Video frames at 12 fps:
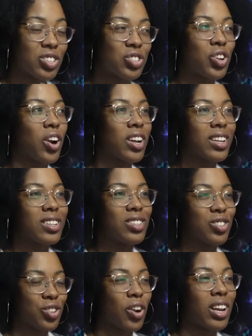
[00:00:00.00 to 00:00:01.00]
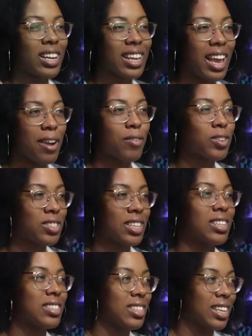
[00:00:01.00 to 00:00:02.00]
started certainly ever
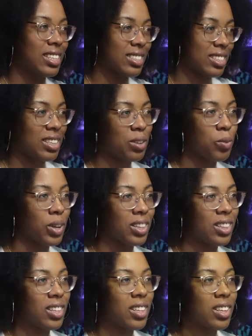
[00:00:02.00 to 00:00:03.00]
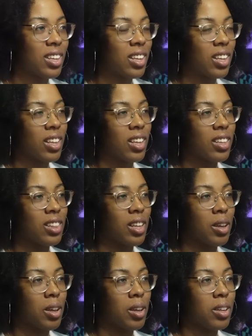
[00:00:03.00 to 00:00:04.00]
since the incident with
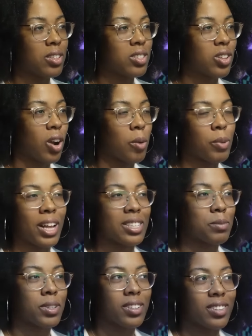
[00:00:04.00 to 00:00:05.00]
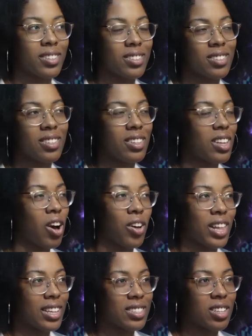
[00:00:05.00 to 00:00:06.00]
the star plasma
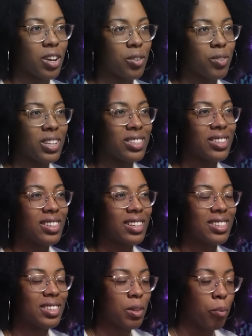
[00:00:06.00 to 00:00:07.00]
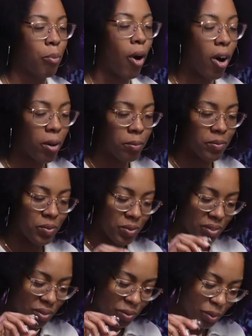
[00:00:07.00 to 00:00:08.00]
all that stuff it the, the bomb
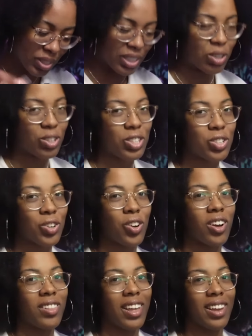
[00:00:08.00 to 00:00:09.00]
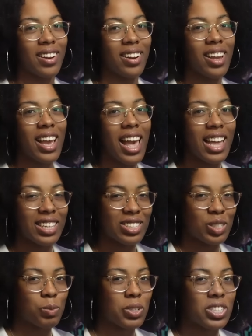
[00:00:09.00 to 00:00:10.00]
was literally turned on then and
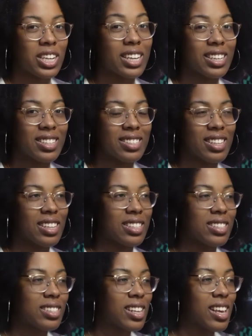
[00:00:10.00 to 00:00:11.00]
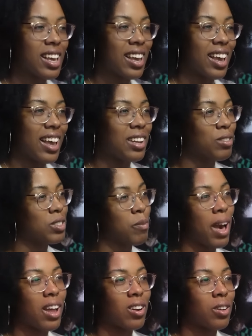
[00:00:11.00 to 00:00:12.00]
it's just been ticking since and it was
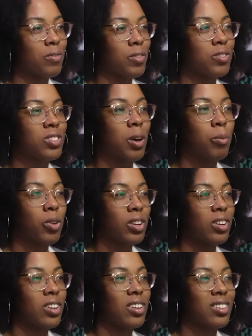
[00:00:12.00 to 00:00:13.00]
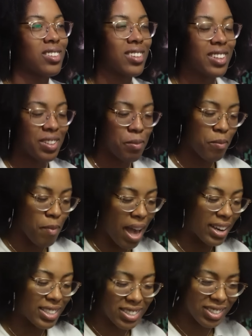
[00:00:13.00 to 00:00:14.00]
a matter of if someone
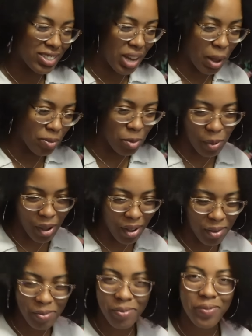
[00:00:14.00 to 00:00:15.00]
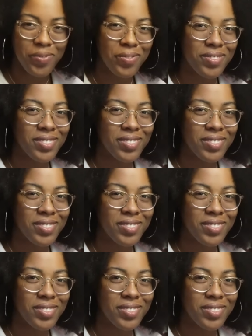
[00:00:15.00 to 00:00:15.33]
managed to stop the bomb